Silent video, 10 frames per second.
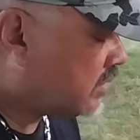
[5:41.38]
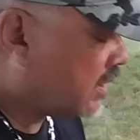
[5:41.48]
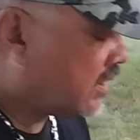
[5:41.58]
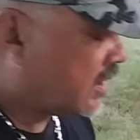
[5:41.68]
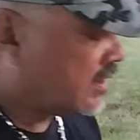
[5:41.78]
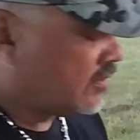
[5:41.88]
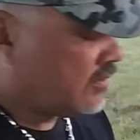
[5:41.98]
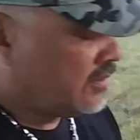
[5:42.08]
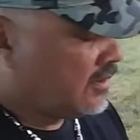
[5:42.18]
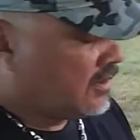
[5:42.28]
Get it nice.
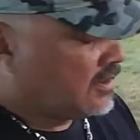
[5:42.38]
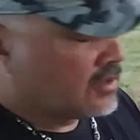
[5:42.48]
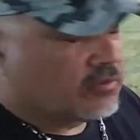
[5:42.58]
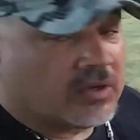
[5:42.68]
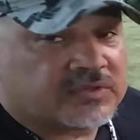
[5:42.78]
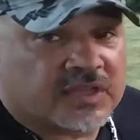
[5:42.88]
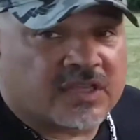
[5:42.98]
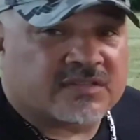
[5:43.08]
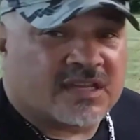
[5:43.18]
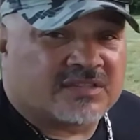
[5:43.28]
Wait till it
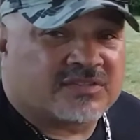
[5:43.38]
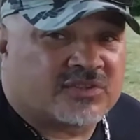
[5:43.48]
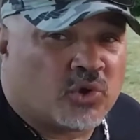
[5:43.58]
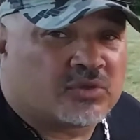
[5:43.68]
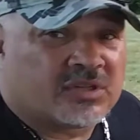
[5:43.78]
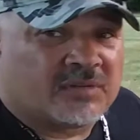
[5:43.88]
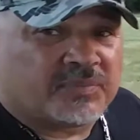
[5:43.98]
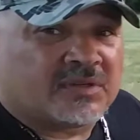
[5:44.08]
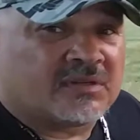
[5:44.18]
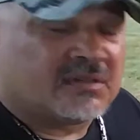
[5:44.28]
gets nice stoked up
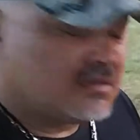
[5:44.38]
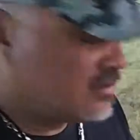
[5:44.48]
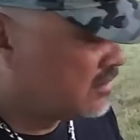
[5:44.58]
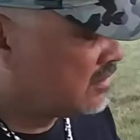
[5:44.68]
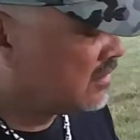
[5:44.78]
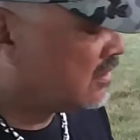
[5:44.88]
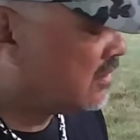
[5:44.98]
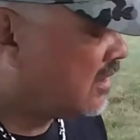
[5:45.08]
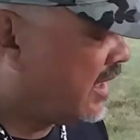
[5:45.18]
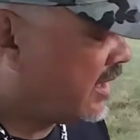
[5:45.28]
and
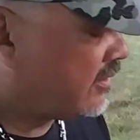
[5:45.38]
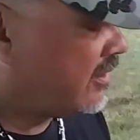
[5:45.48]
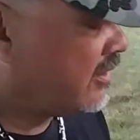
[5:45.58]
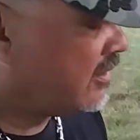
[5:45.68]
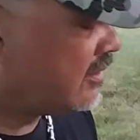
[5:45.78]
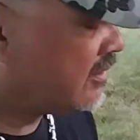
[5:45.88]
hot there.